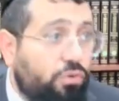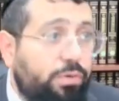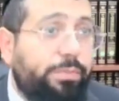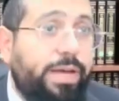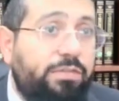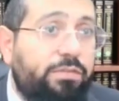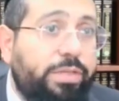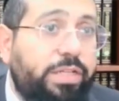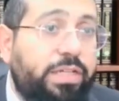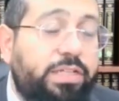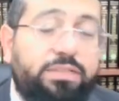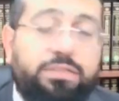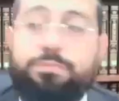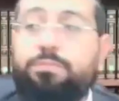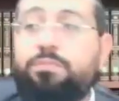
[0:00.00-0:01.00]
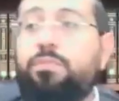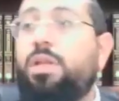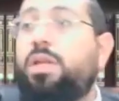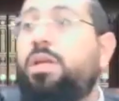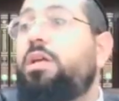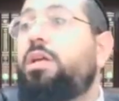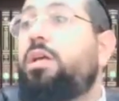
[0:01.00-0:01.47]
You know what a havamina is?
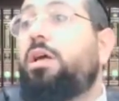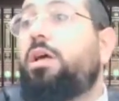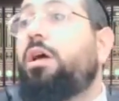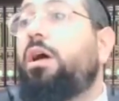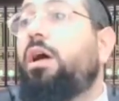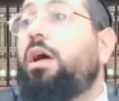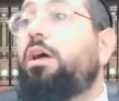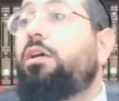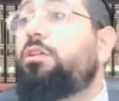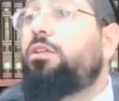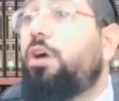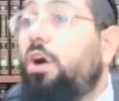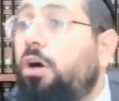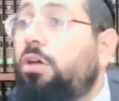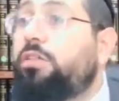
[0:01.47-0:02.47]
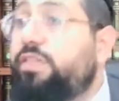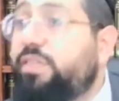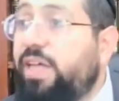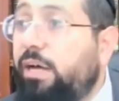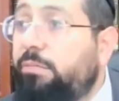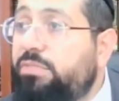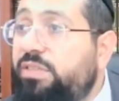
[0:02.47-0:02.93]
An ox
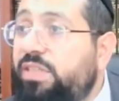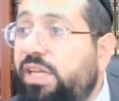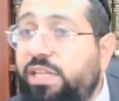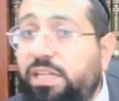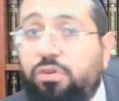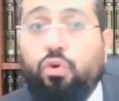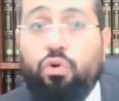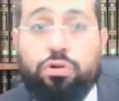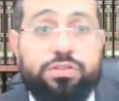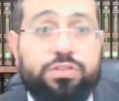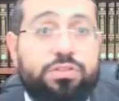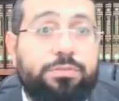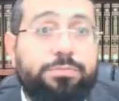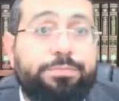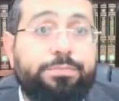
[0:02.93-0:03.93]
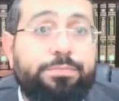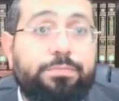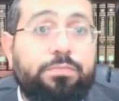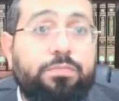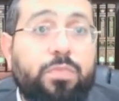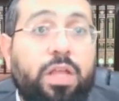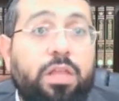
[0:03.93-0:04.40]
comes and he gores
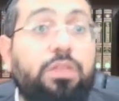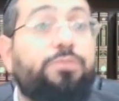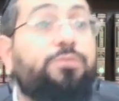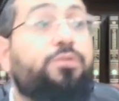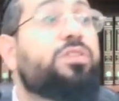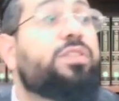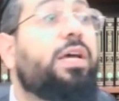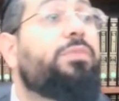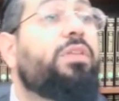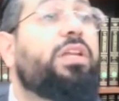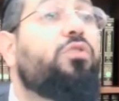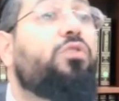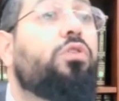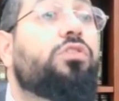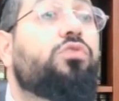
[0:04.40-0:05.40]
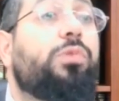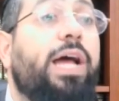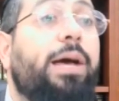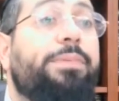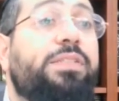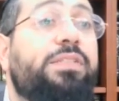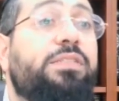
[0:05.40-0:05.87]
the first time that he grows, what
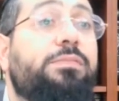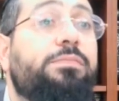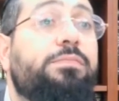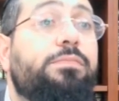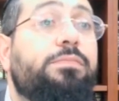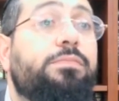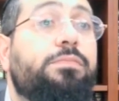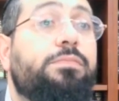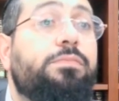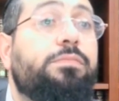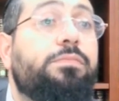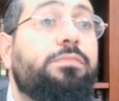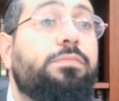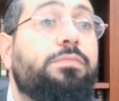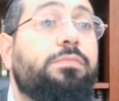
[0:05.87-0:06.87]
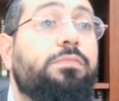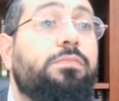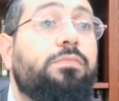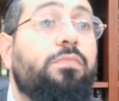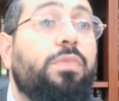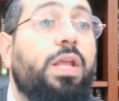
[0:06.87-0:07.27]
happens? half